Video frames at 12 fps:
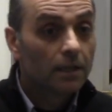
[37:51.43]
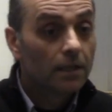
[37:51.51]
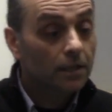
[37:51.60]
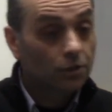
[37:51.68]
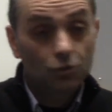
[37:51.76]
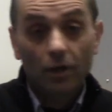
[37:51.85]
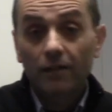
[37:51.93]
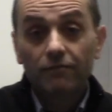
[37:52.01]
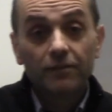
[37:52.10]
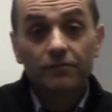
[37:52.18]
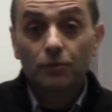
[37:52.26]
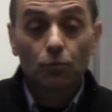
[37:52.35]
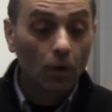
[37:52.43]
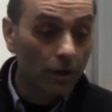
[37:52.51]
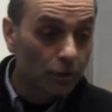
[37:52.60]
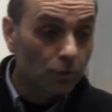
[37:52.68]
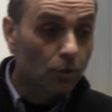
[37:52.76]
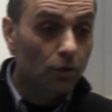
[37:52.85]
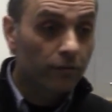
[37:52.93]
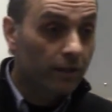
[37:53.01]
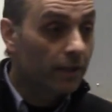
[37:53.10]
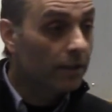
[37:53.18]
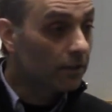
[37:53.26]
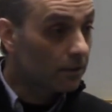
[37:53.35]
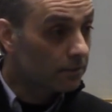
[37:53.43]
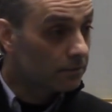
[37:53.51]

In trial 51, you were over here.